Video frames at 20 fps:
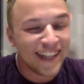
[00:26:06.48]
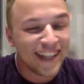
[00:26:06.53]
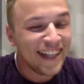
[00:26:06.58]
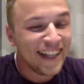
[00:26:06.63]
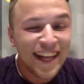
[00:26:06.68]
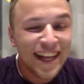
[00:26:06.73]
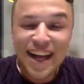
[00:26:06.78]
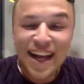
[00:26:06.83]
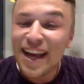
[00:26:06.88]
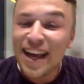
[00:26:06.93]

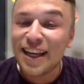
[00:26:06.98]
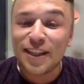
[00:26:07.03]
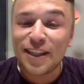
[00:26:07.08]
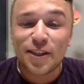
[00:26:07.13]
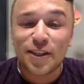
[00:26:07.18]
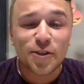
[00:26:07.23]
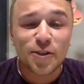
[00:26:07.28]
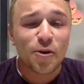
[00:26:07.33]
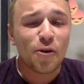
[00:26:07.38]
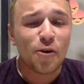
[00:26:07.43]
It's
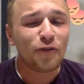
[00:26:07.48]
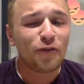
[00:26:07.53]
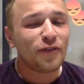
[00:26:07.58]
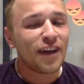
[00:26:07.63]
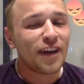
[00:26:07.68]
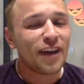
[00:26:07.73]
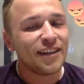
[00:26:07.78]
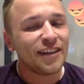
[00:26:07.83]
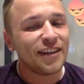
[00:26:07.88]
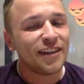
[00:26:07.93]
so
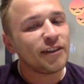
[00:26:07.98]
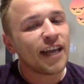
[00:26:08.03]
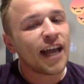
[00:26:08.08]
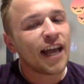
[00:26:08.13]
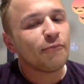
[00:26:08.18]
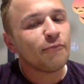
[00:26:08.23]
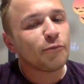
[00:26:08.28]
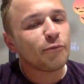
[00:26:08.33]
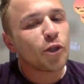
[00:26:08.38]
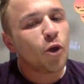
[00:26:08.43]
funny, really. I'm
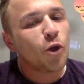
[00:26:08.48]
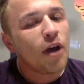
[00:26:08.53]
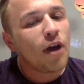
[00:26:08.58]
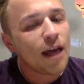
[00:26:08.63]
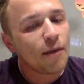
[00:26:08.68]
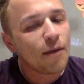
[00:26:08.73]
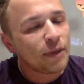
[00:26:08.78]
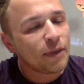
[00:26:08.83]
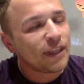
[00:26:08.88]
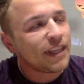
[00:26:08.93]
so
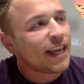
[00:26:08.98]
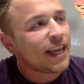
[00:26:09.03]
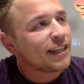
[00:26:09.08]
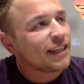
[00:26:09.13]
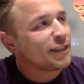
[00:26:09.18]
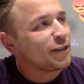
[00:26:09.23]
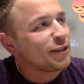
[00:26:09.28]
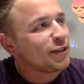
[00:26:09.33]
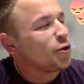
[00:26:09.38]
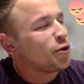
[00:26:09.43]
happy that,
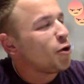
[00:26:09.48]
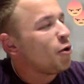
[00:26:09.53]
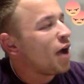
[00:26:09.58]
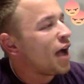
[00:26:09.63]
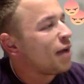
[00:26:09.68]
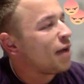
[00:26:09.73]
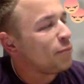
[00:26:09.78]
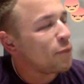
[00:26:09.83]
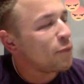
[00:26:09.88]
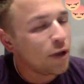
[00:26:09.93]
you know,
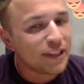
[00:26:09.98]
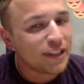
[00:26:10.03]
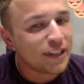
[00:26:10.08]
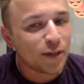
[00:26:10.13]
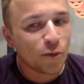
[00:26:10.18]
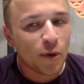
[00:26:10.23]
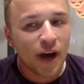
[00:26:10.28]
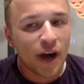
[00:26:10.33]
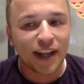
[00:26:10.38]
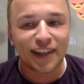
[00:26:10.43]
I'm not the
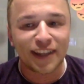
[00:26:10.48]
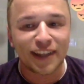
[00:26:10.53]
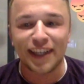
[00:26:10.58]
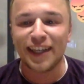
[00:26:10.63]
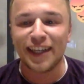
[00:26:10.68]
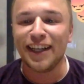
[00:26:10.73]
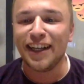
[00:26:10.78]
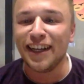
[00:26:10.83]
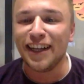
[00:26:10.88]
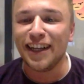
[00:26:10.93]
one.
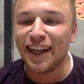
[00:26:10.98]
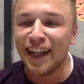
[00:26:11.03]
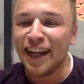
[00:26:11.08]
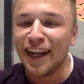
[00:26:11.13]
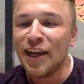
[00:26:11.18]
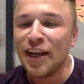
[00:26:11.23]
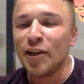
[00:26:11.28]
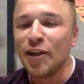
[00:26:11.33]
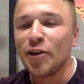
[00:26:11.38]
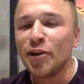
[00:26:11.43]

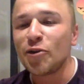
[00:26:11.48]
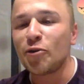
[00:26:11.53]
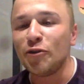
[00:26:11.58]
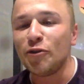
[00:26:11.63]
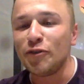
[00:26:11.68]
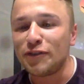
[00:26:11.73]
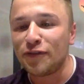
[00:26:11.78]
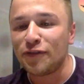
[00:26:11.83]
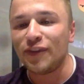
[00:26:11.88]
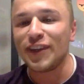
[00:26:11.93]

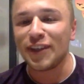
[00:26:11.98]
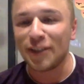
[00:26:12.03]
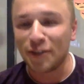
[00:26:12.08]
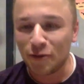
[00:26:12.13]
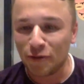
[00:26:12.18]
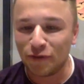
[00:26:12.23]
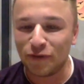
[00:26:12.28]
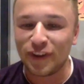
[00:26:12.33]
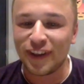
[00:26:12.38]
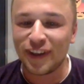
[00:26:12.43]
No.
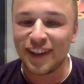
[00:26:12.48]
Fulfilling.